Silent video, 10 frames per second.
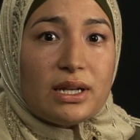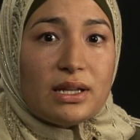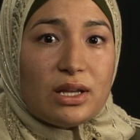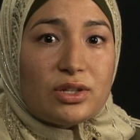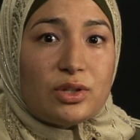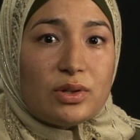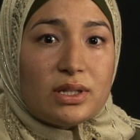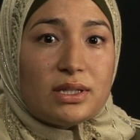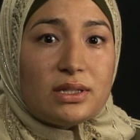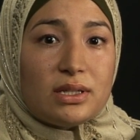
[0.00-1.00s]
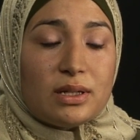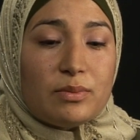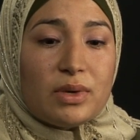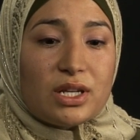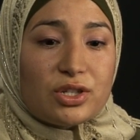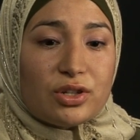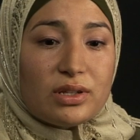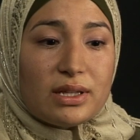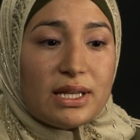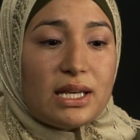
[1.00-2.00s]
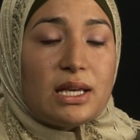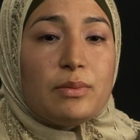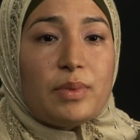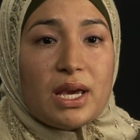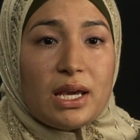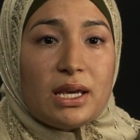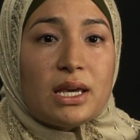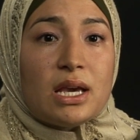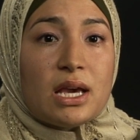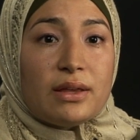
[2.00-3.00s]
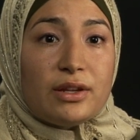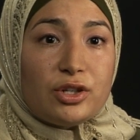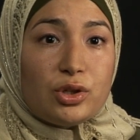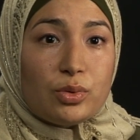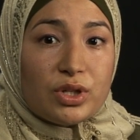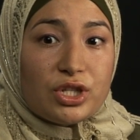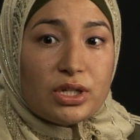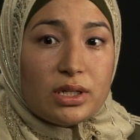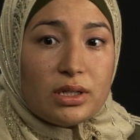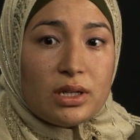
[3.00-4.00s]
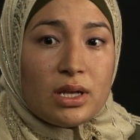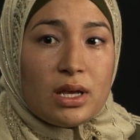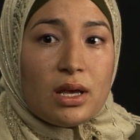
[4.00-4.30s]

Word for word: It allows students to make sure that they can pay their tuition